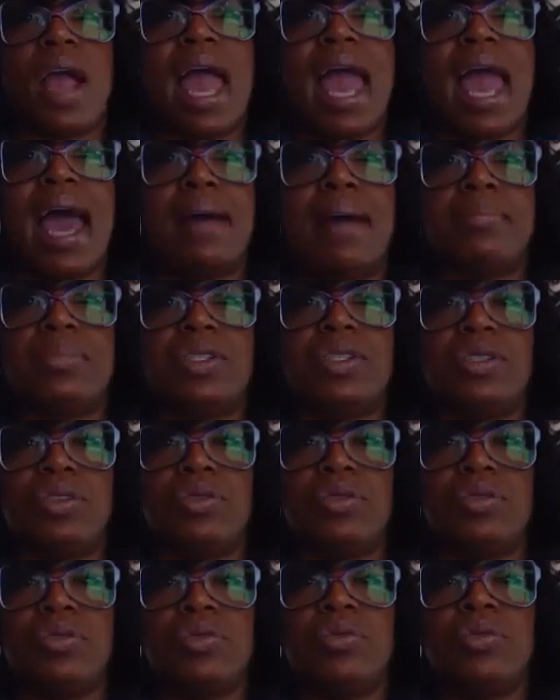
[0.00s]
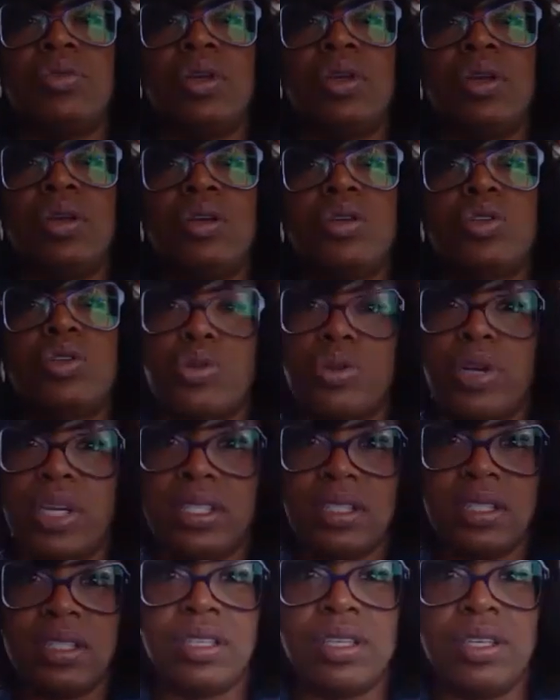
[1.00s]
would be more apt to
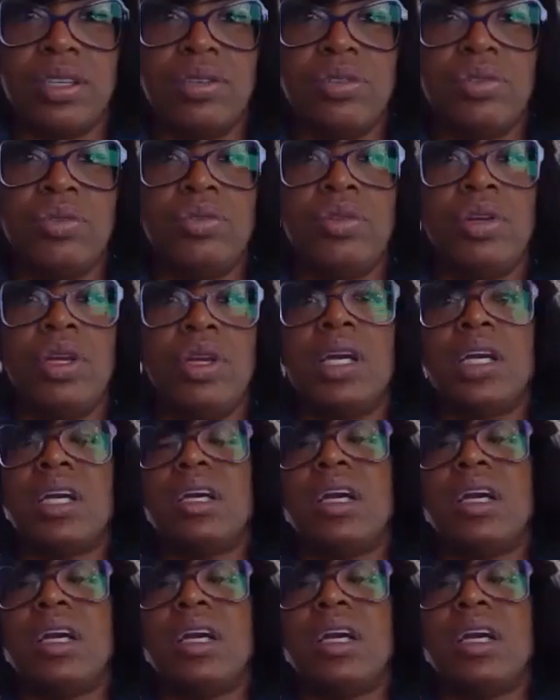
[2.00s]
trust you,